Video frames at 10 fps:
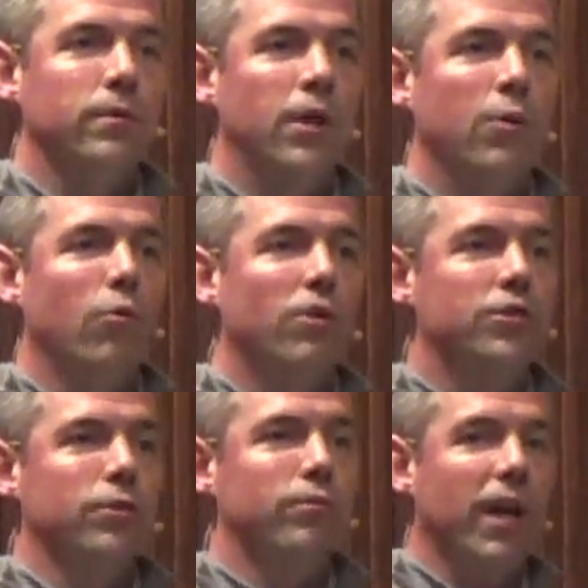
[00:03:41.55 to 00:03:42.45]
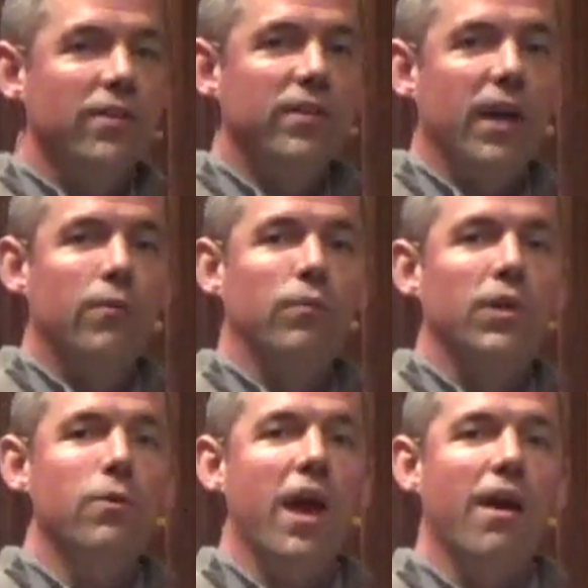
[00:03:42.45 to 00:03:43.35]
We want you to write down when
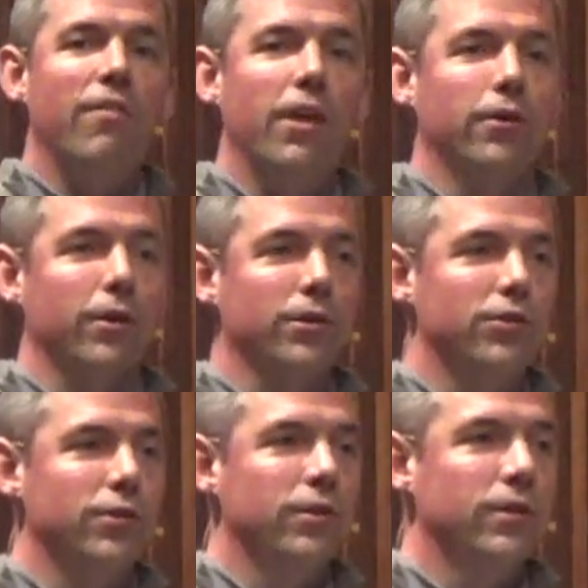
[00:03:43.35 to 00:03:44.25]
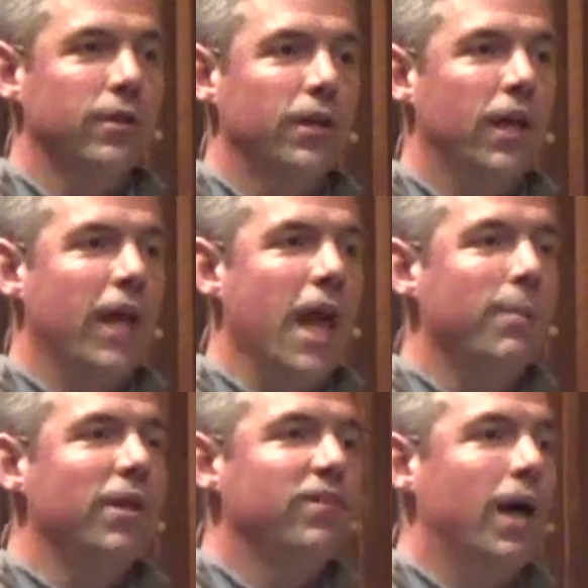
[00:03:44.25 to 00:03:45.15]
you have that urge and how
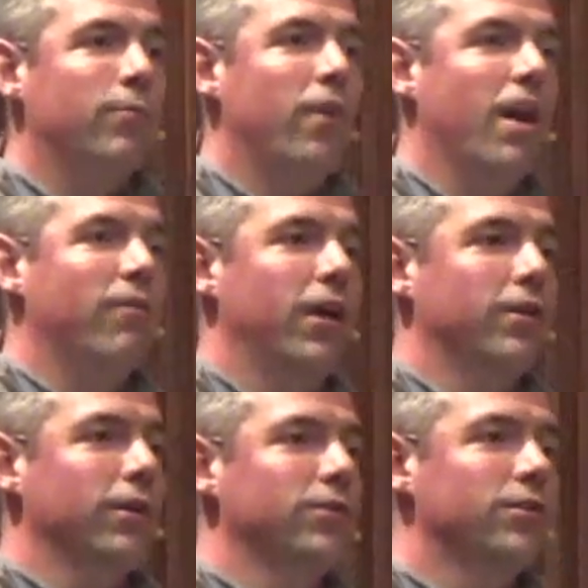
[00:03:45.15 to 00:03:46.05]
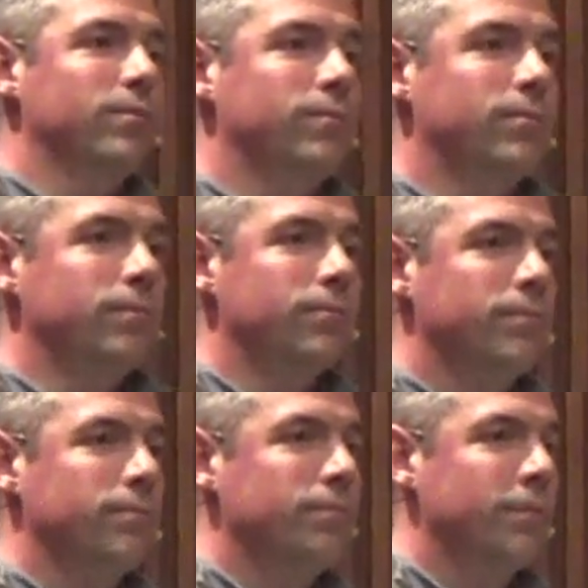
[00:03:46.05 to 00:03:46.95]
many times you have that urge.
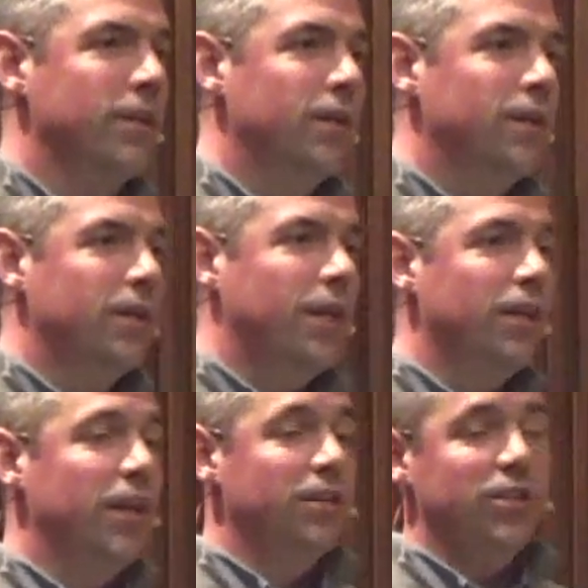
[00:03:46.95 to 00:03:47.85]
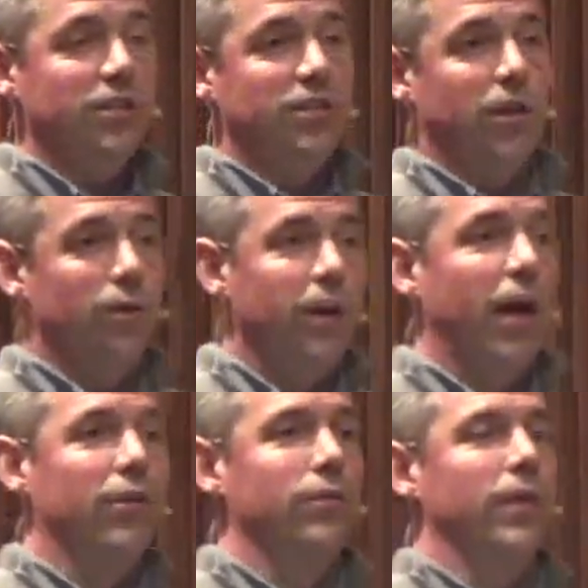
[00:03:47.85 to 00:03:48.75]
And she said, okay,
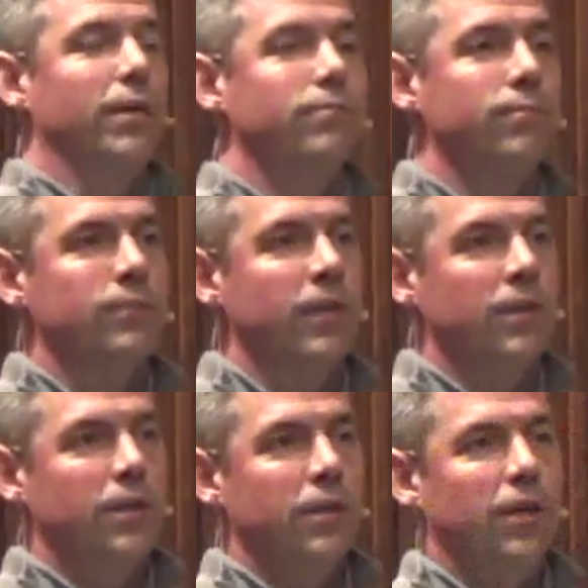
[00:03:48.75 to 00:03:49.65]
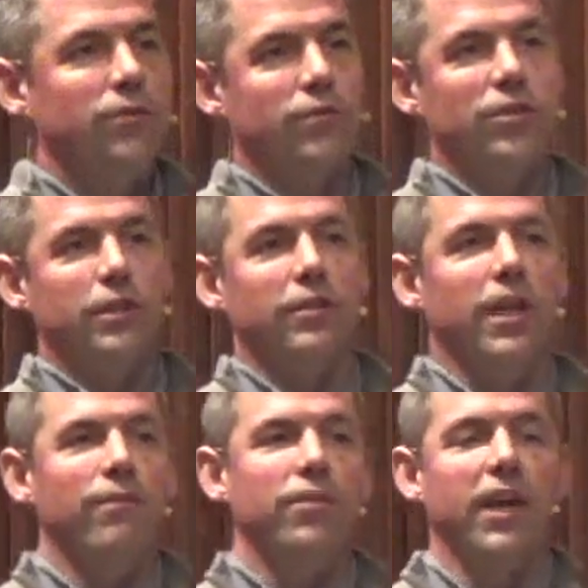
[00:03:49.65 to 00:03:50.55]
I'll do that. And so she
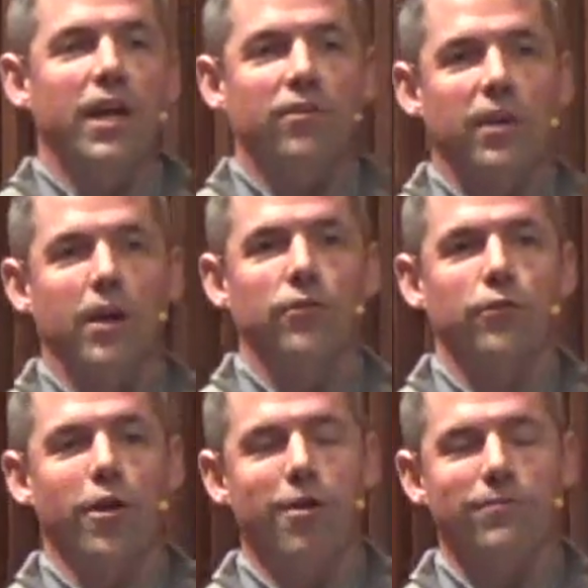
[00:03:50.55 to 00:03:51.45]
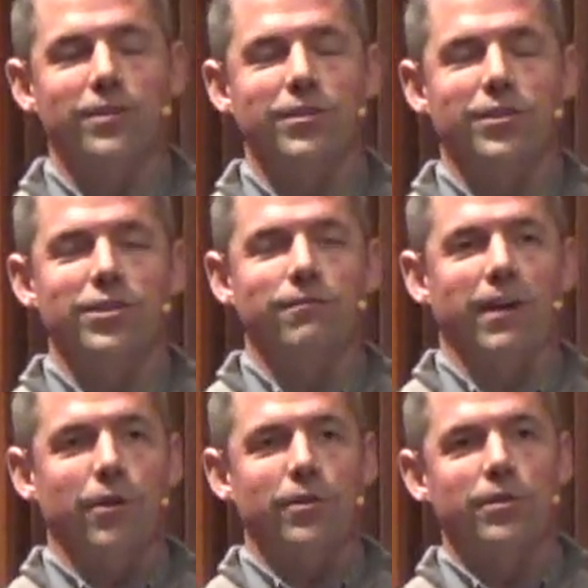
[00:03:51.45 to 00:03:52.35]
left the guidance counselor office, and she
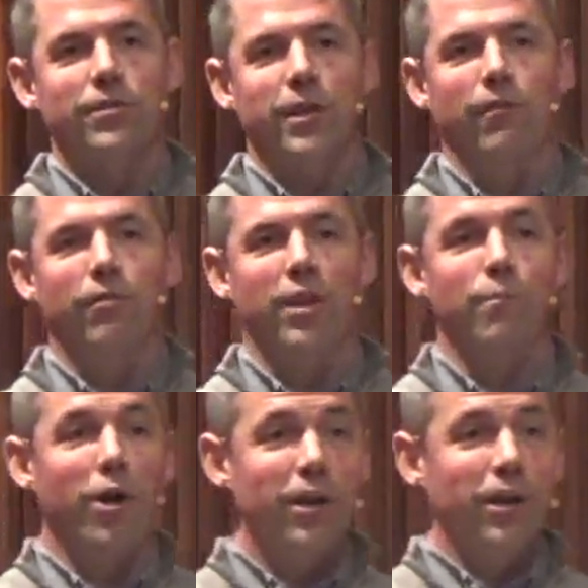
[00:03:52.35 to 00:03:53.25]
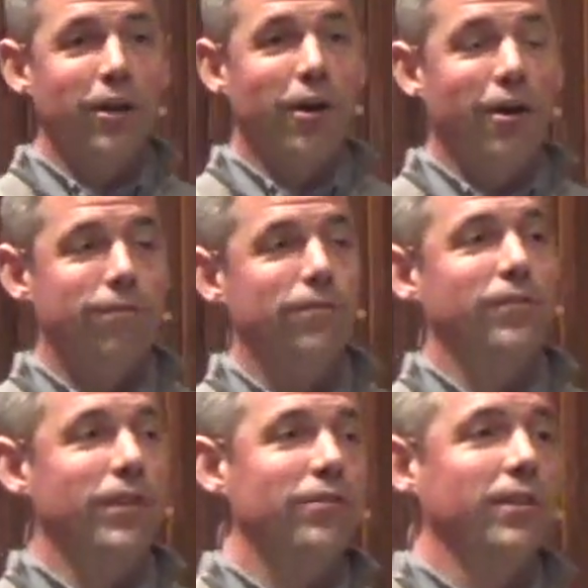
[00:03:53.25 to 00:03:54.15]
found herself then marking off
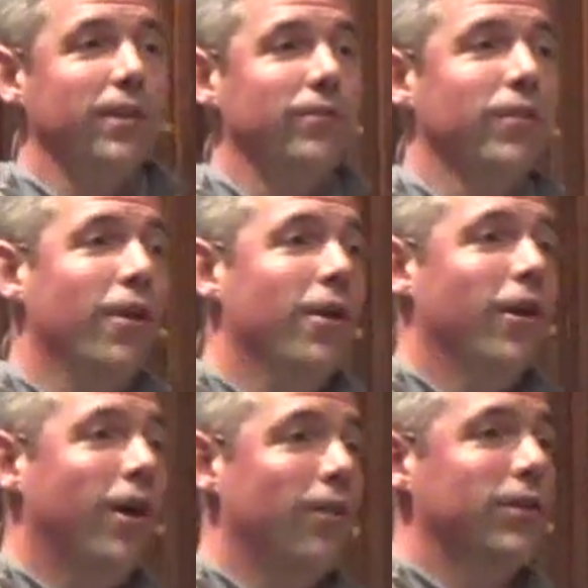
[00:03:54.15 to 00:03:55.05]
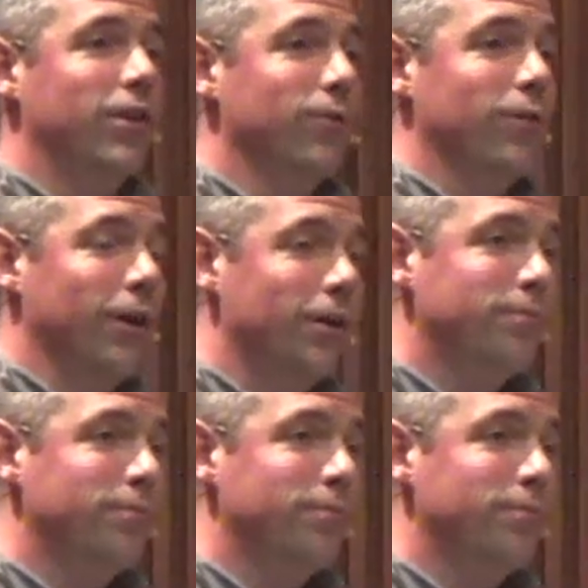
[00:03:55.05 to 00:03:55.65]
these things on the cue card.